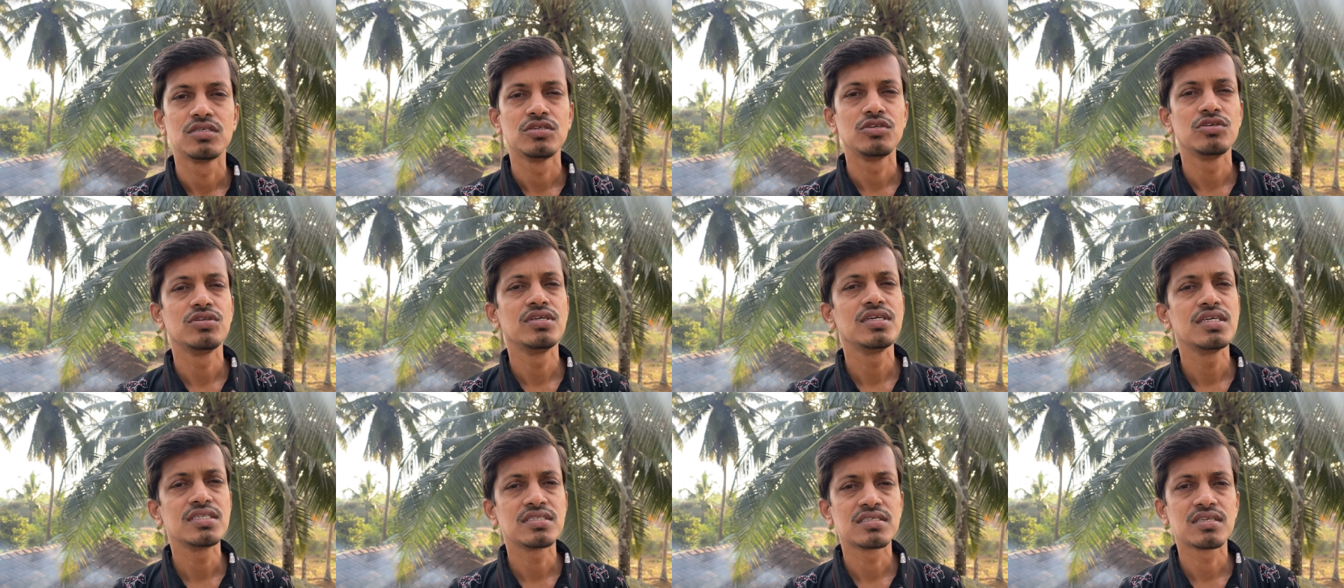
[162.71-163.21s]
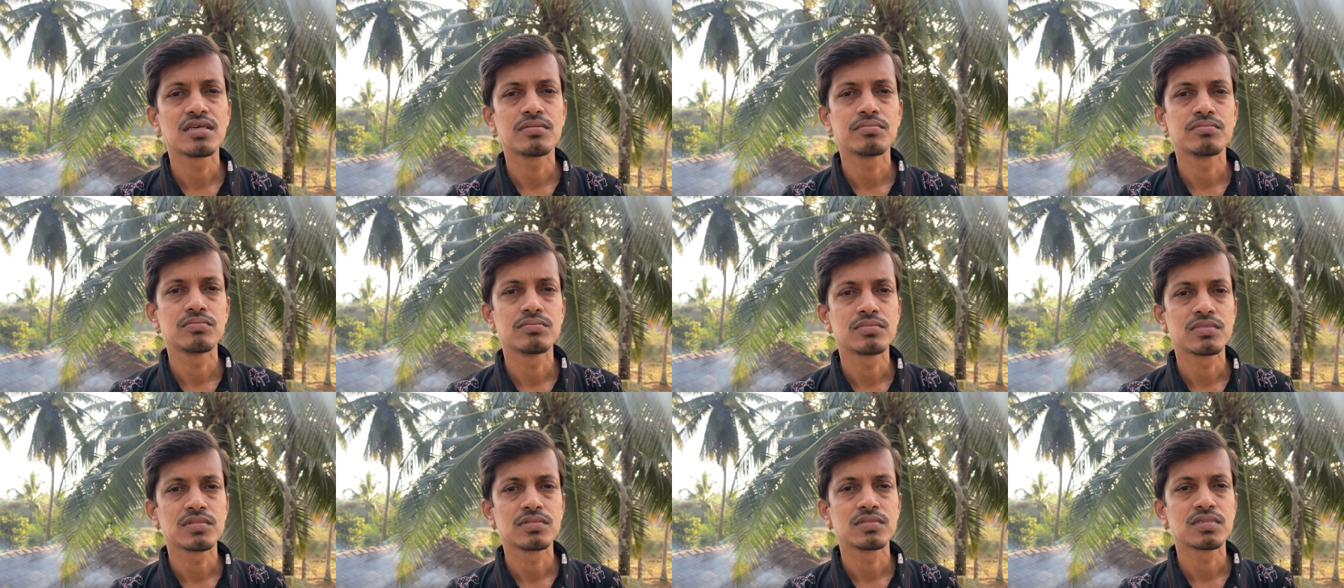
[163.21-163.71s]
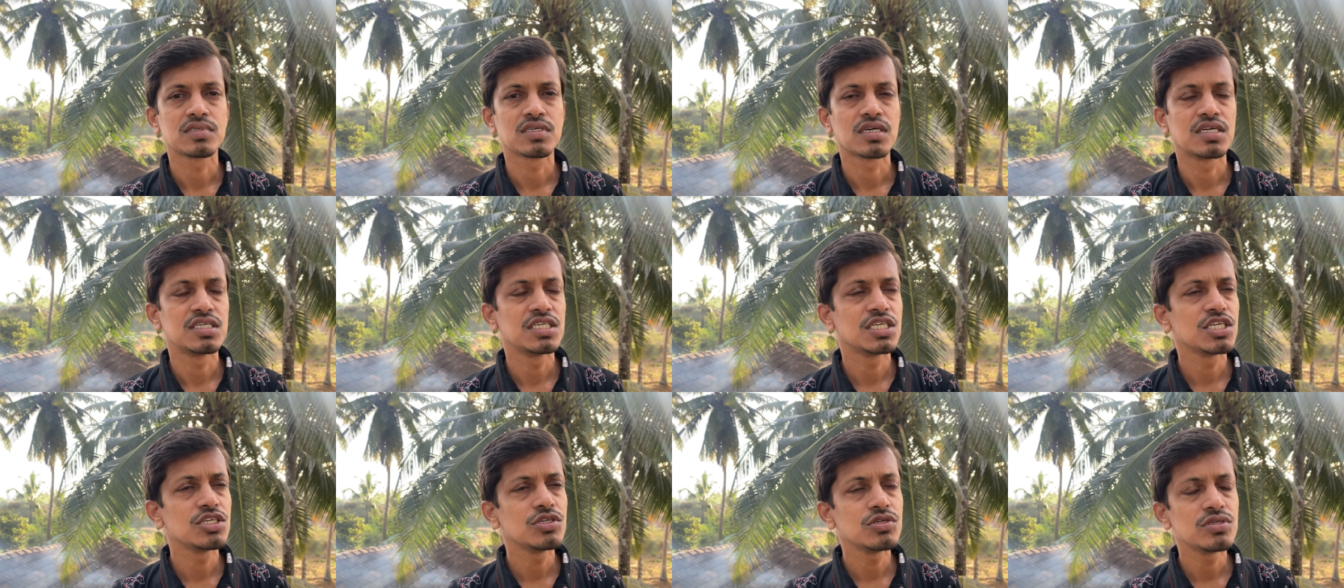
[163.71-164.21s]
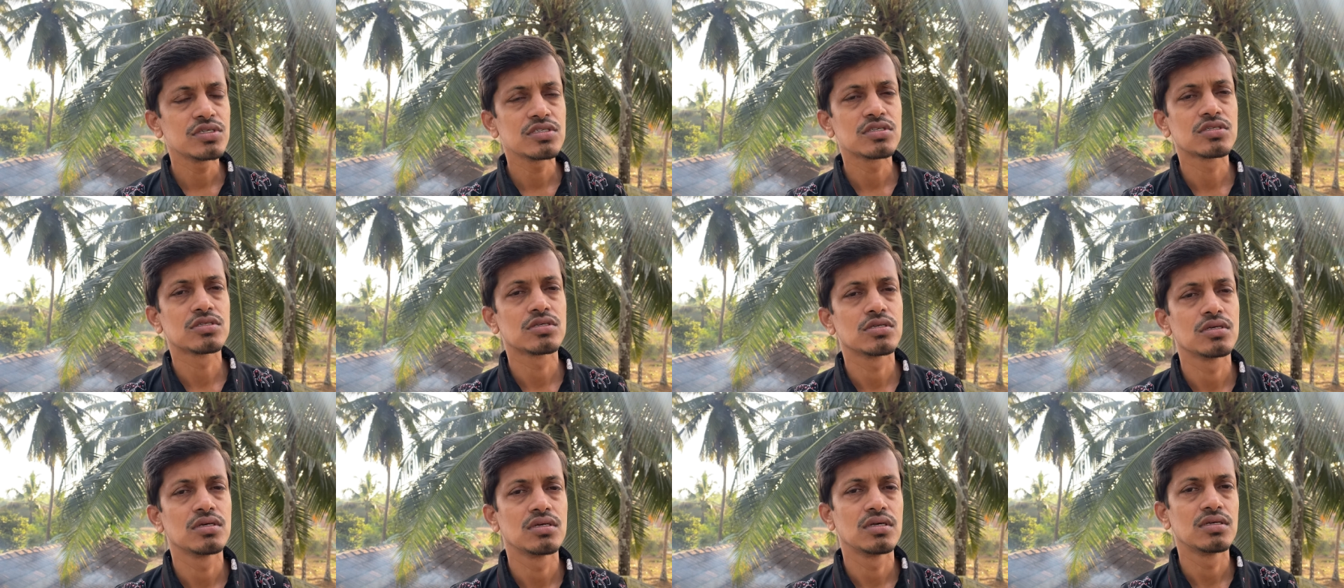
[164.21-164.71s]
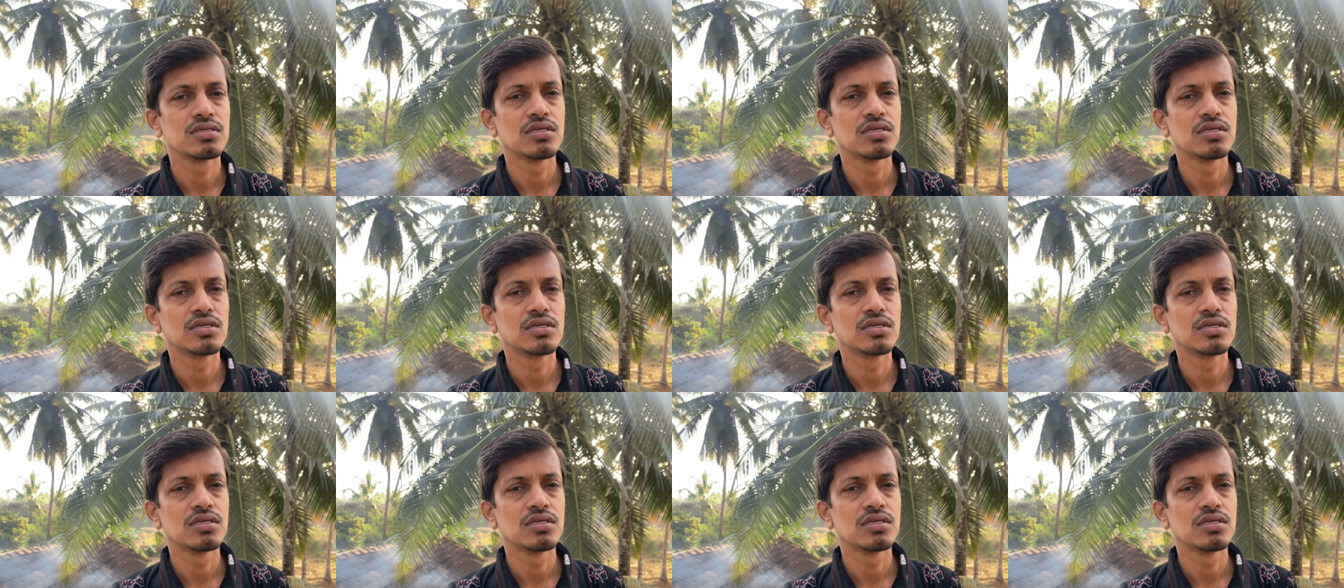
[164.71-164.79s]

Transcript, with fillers: You need some continuous